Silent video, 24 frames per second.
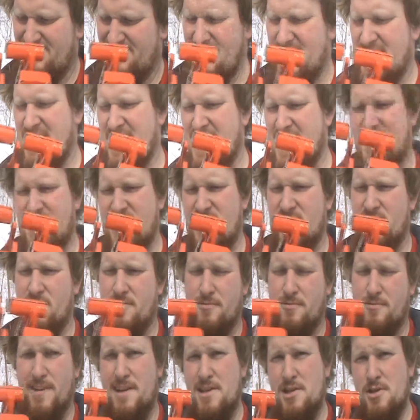It has this little
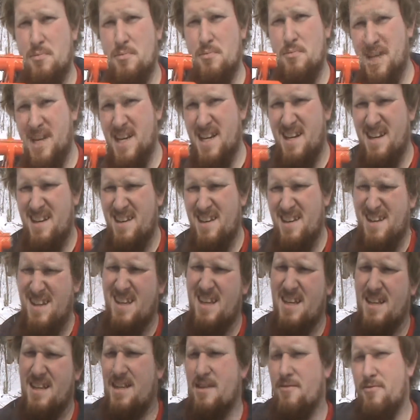razor blade
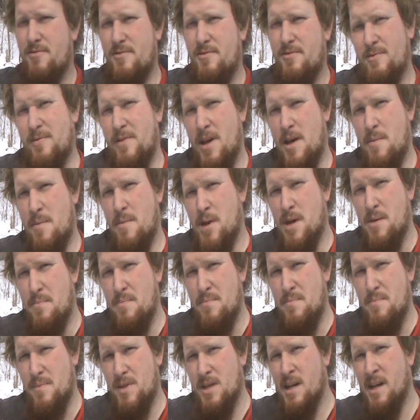that would flop up,
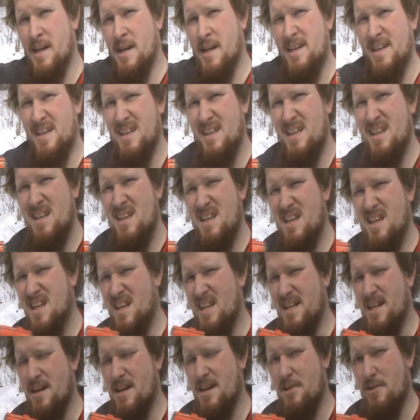cut it,
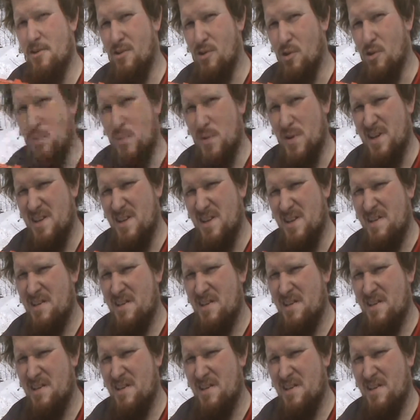and now you're open.